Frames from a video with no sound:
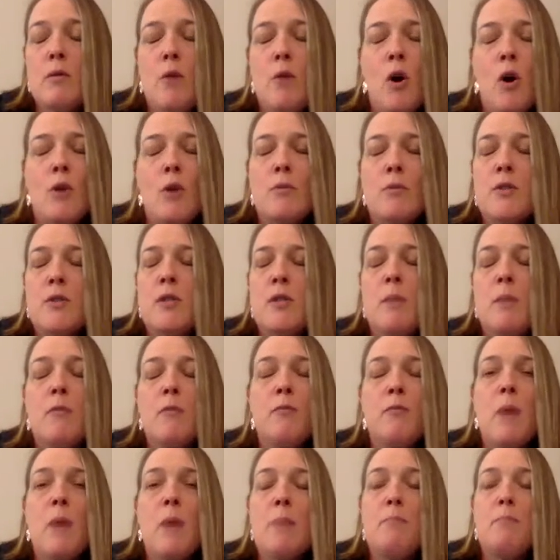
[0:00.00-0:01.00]
are some
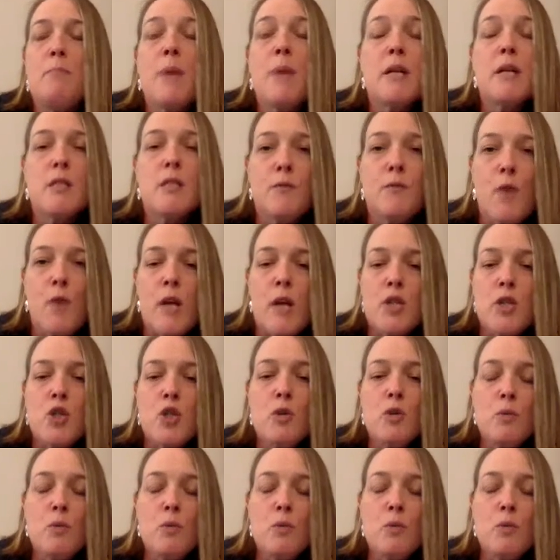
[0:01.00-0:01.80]
of my best friends.